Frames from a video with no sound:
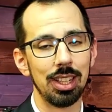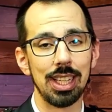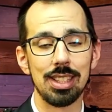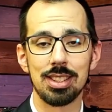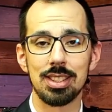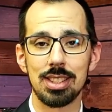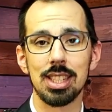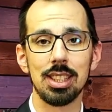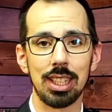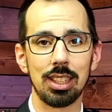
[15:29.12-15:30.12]
He's
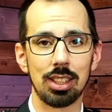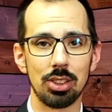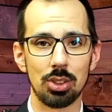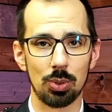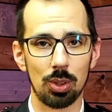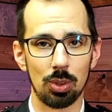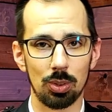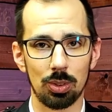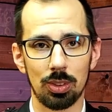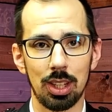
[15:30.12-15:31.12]
still in
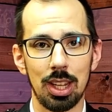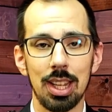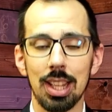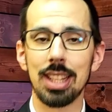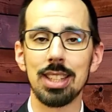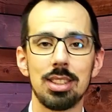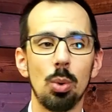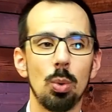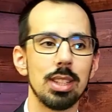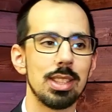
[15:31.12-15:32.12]
control. He still
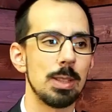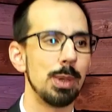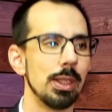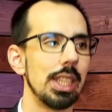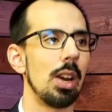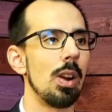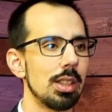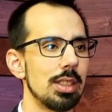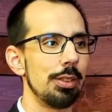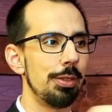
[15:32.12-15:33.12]
wants us building
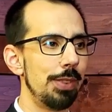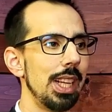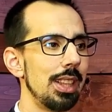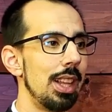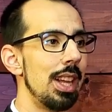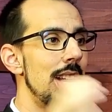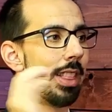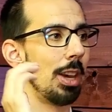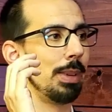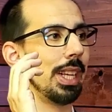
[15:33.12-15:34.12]
arcs of faith
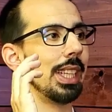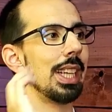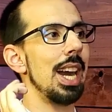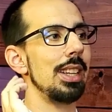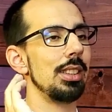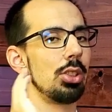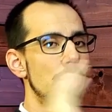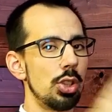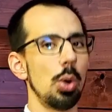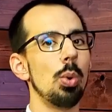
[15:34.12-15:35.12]
that are being guided
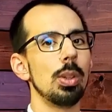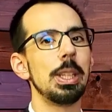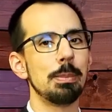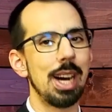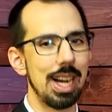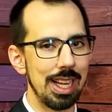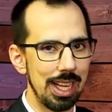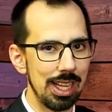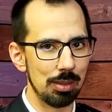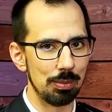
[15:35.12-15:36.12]
solely by
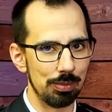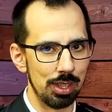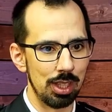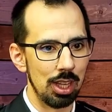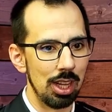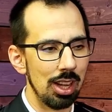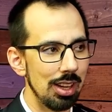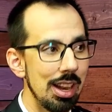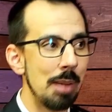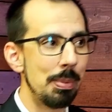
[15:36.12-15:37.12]
him,
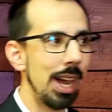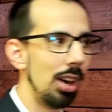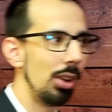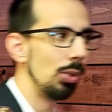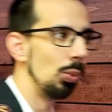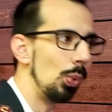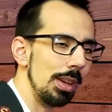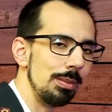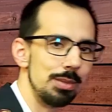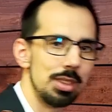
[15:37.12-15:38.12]
not by our own
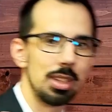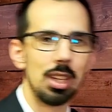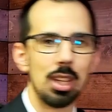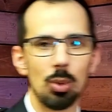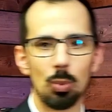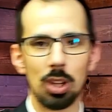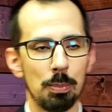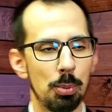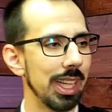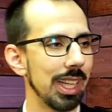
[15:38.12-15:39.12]
whims. We're not
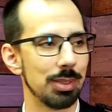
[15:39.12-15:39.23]
putting up